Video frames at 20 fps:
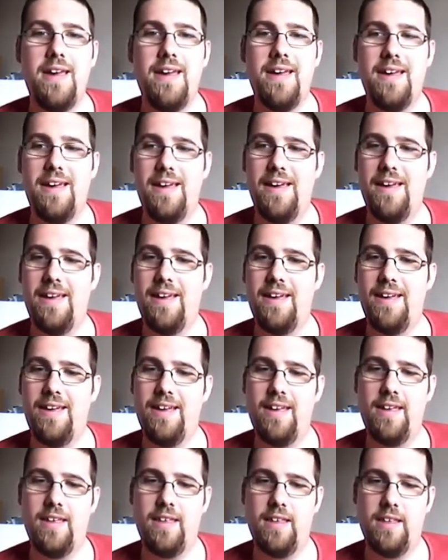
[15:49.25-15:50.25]

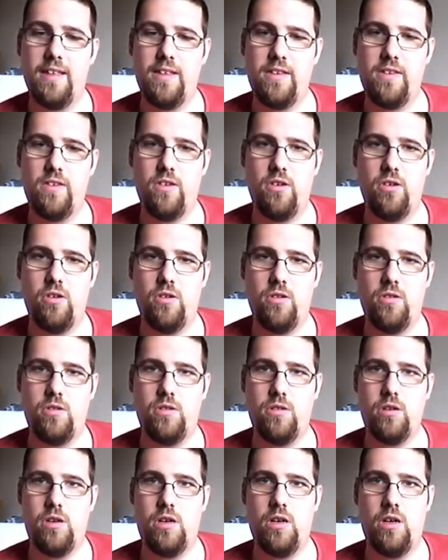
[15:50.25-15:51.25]
it.
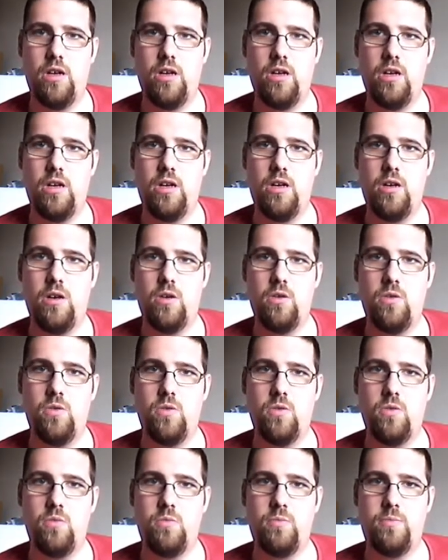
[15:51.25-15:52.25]
So
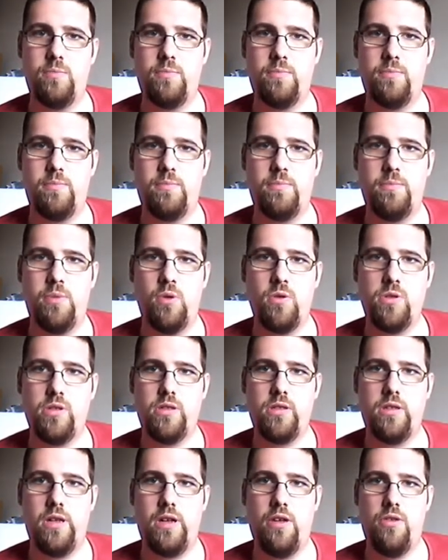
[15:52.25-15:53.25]
I'll
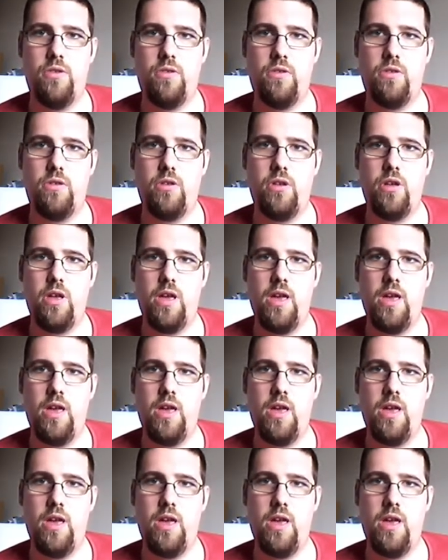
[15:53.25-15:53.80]
post this.